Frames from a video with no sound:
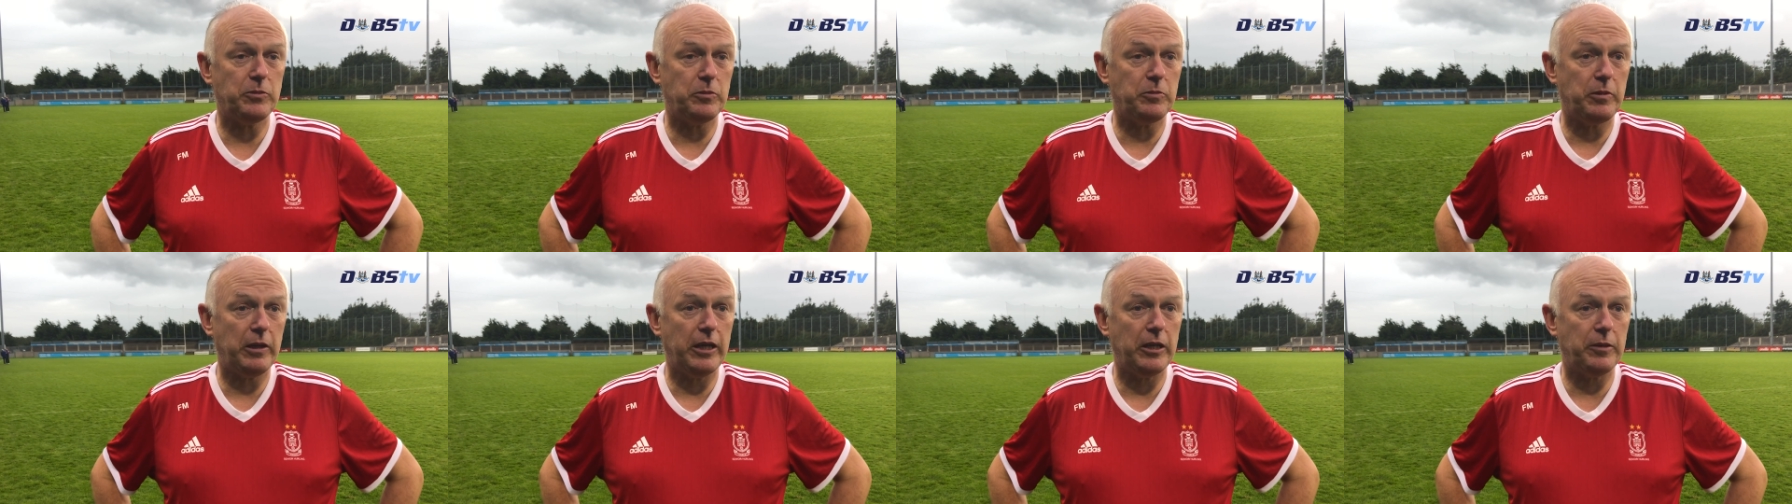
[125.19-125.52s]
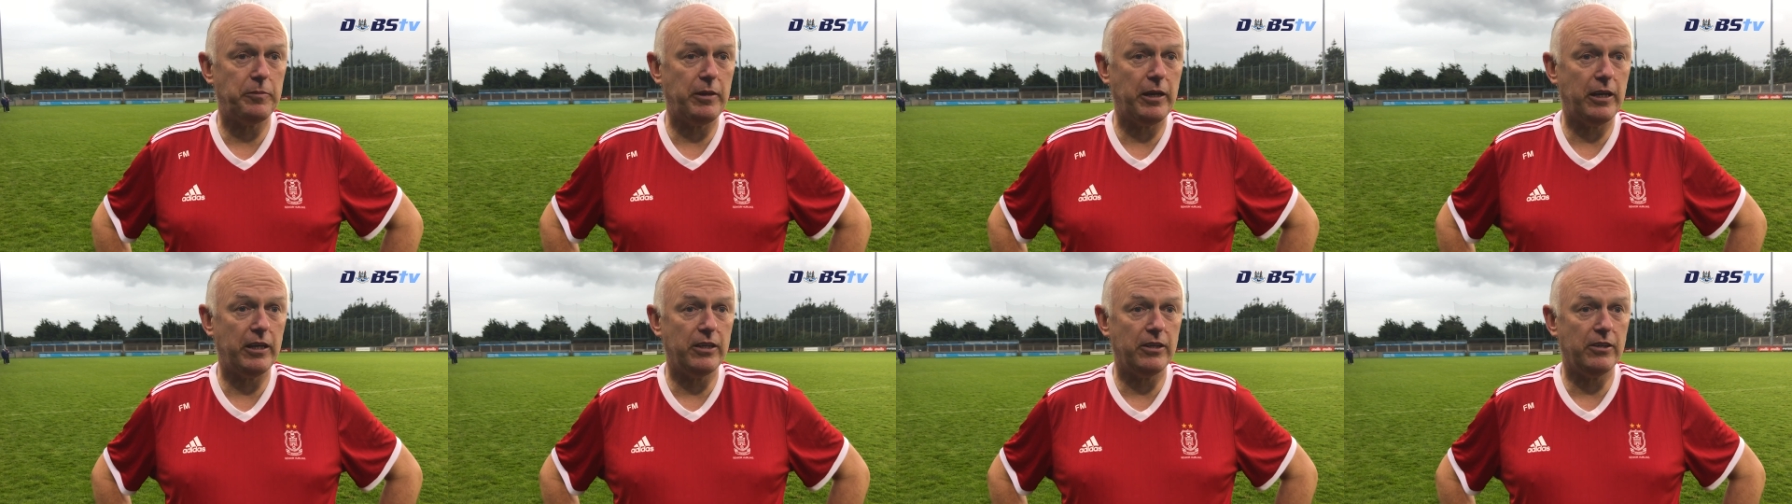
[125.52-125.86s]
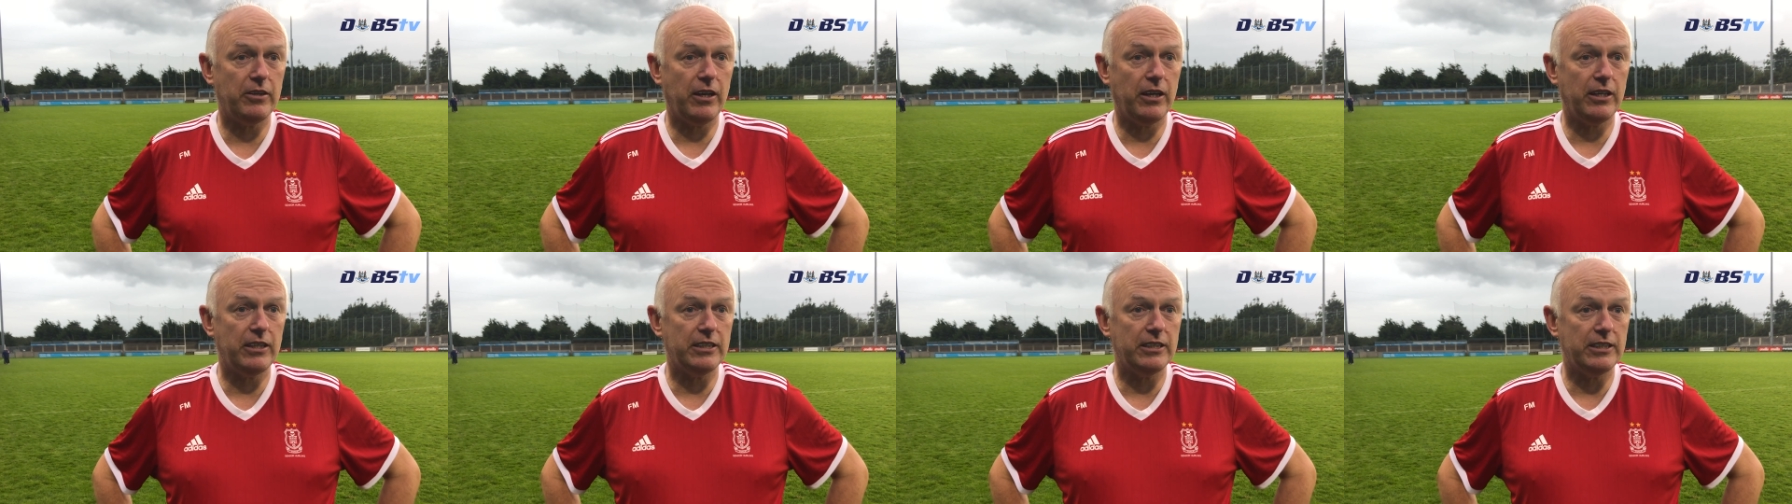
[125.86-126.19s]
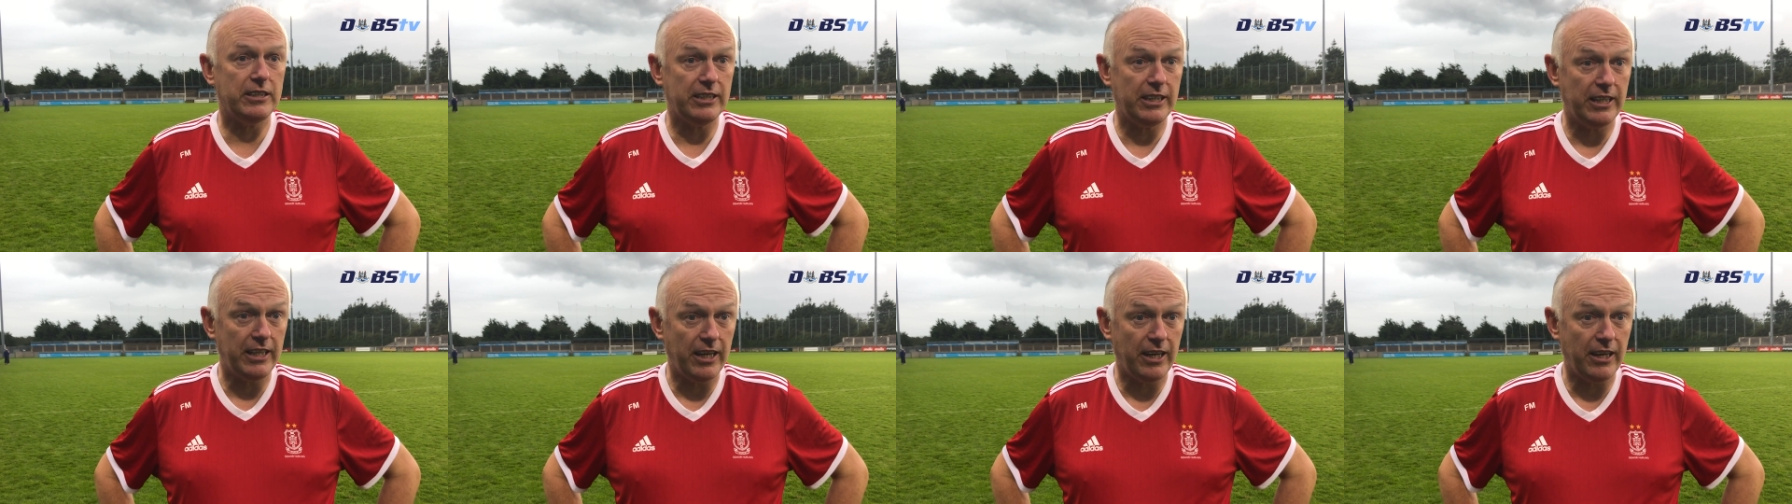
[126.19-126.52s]
We played them earlier on in
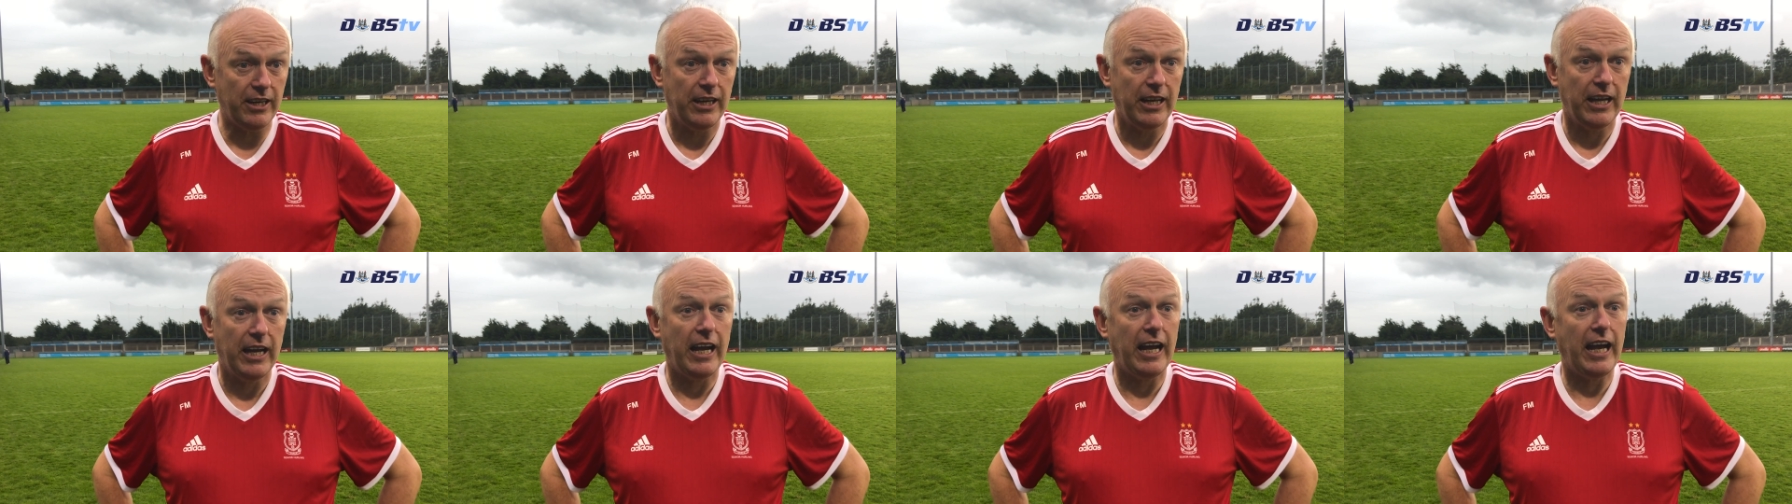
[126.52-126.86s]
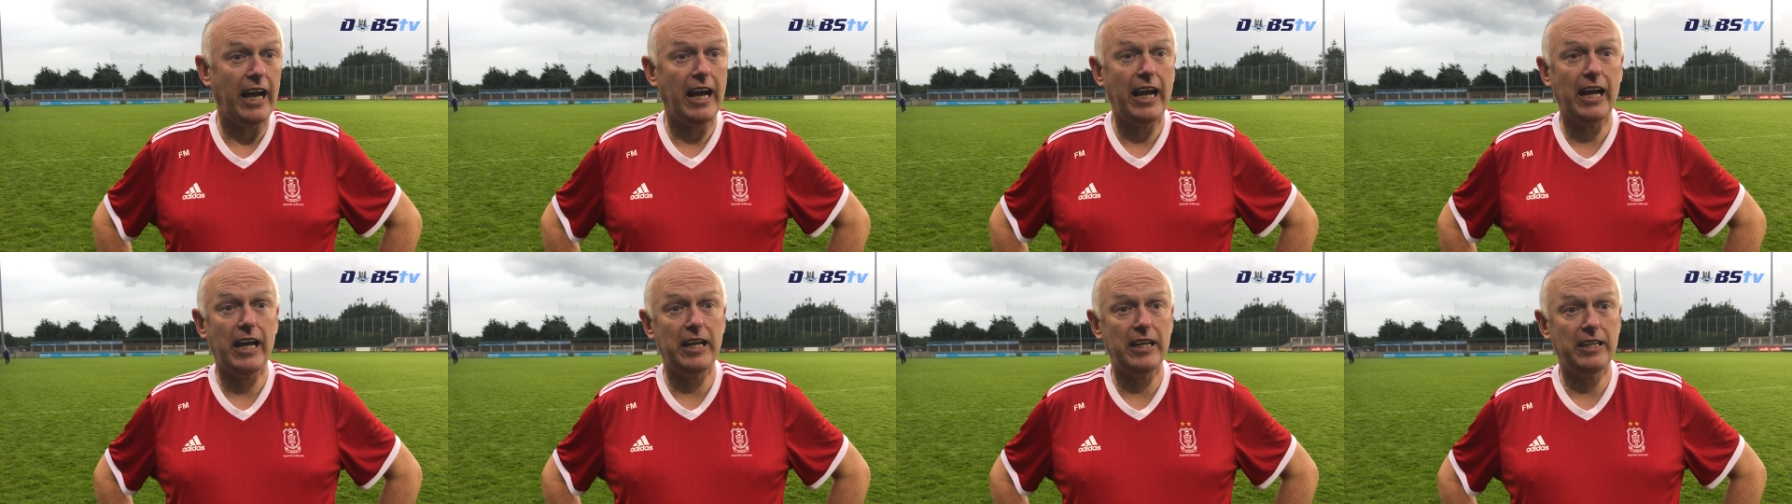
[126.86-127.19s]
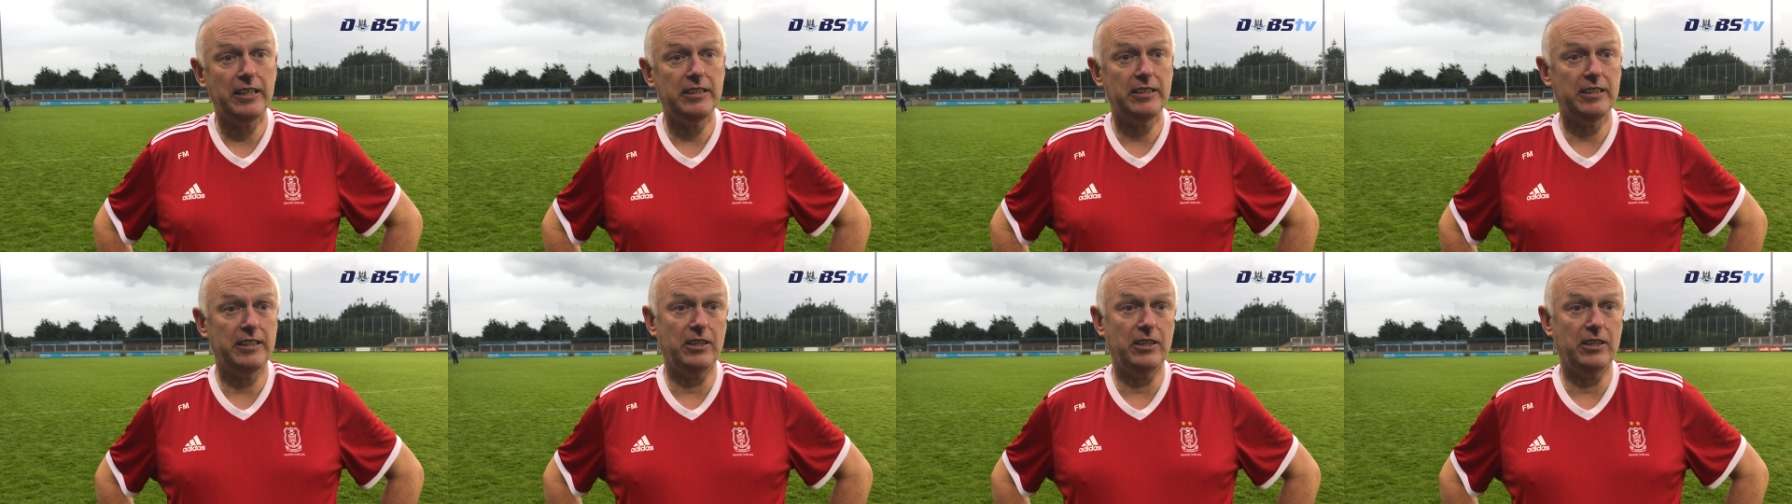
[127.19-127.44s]
the year and